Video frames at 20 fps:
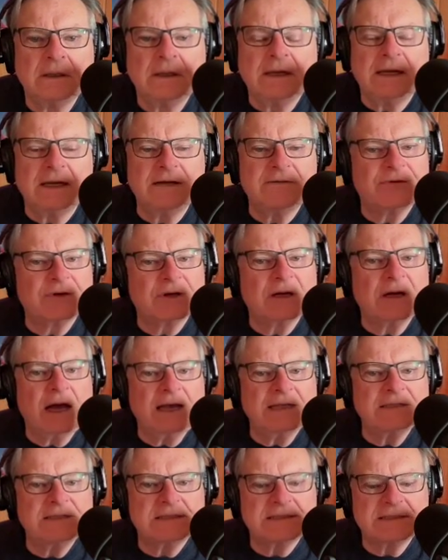And for
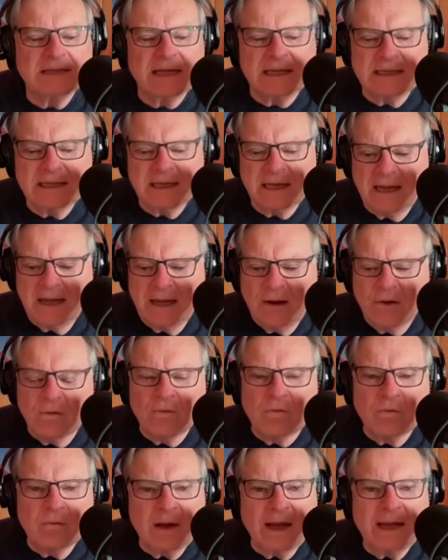God's sake,
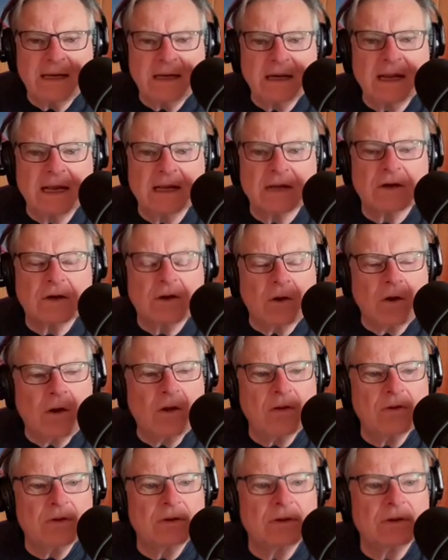write and
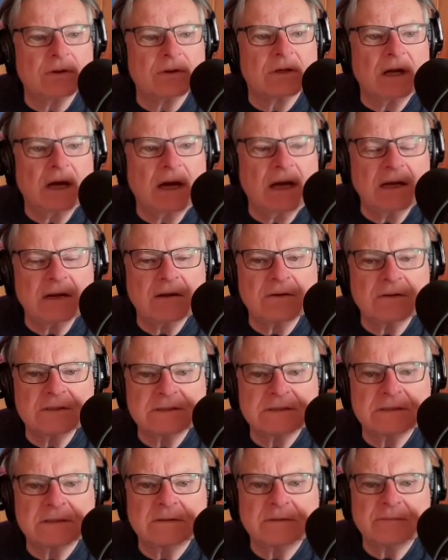call your
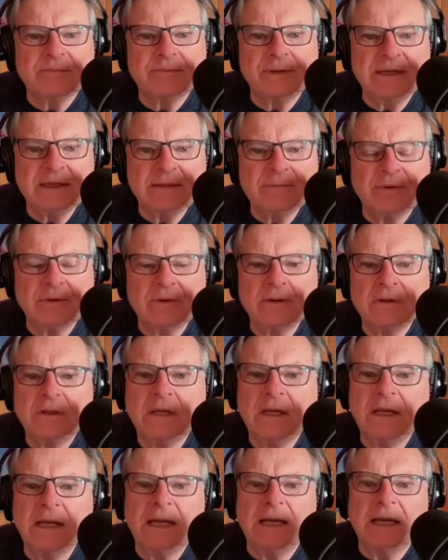Congress people
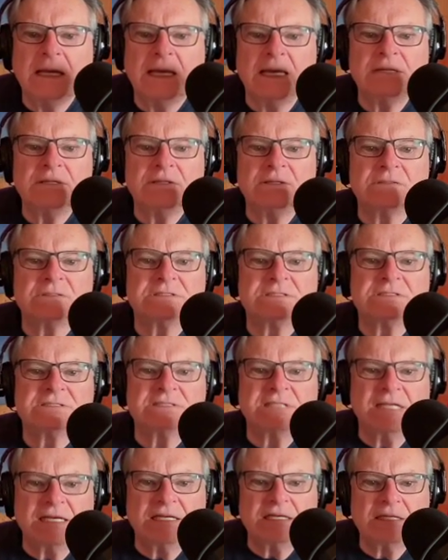and your
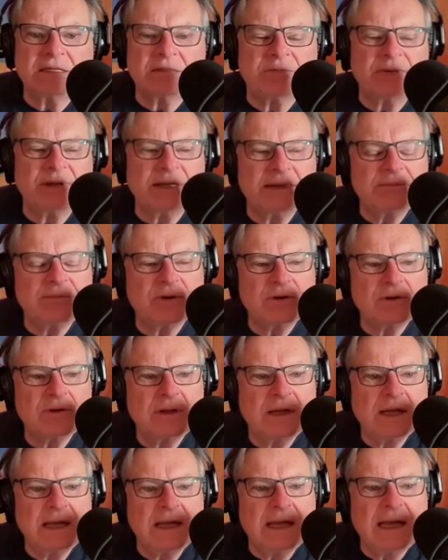Senate people
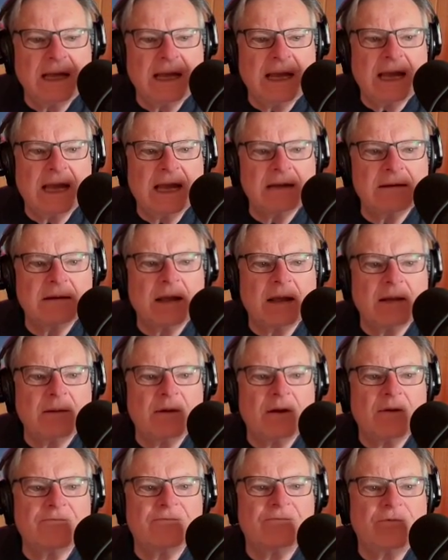and
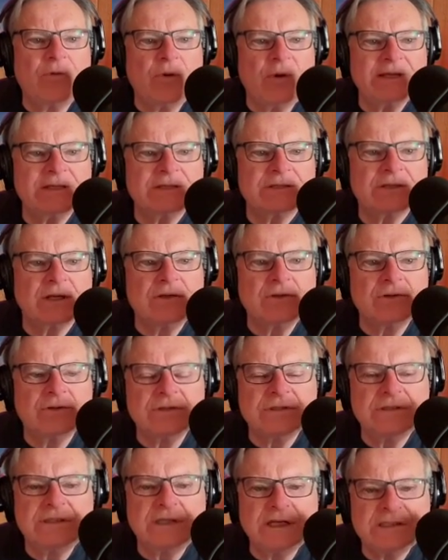voice your
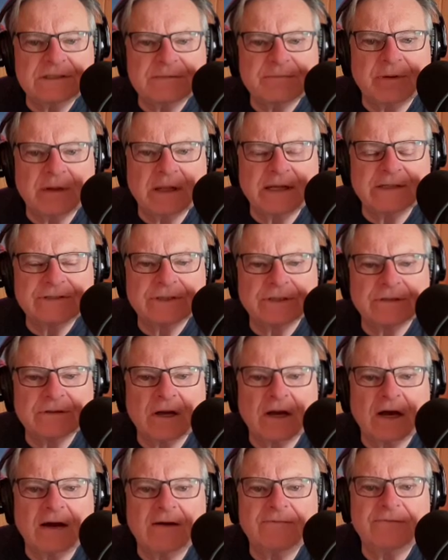displeasure
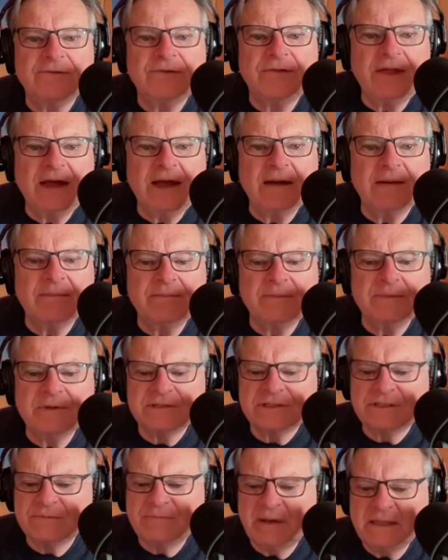of them
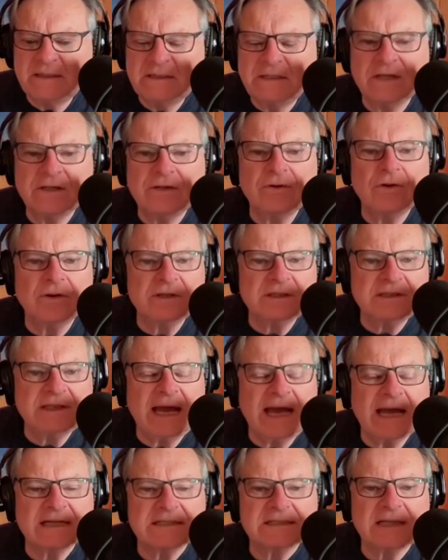spending your
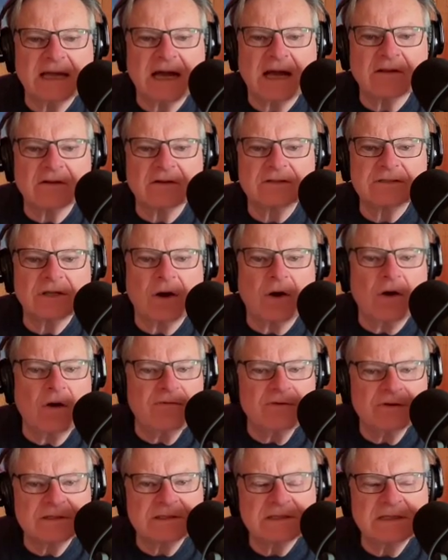tax dollars
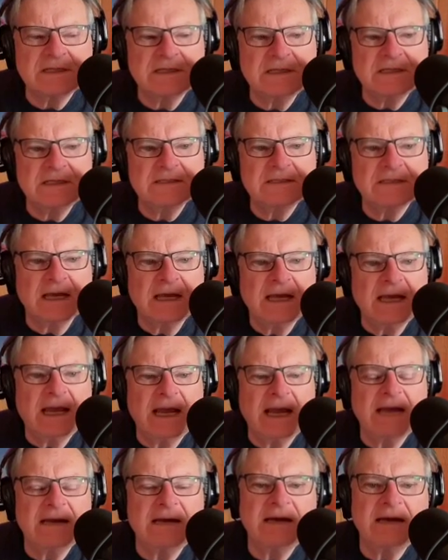overseas
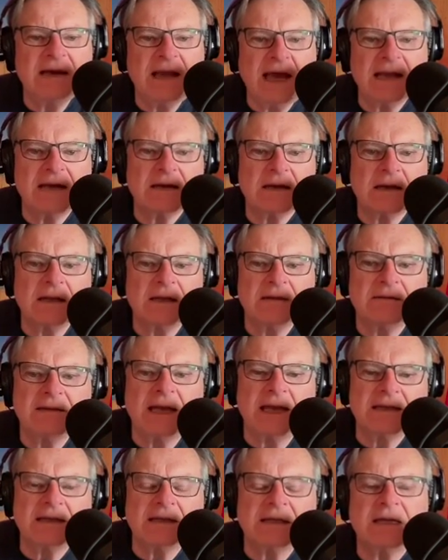and not
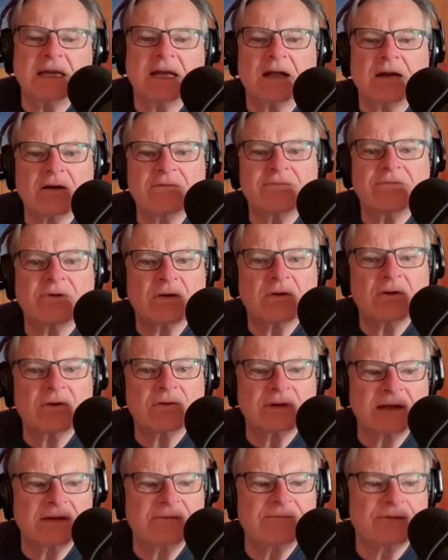taking care of our
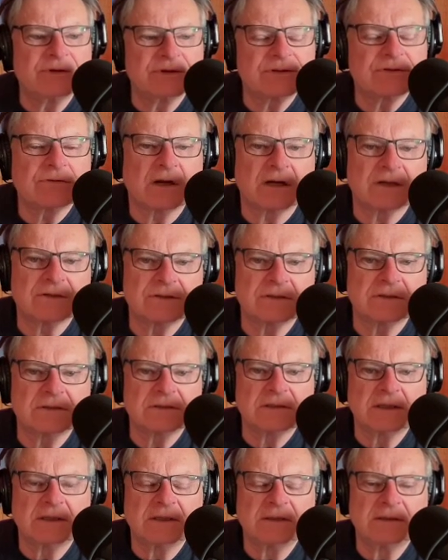own infrastructures.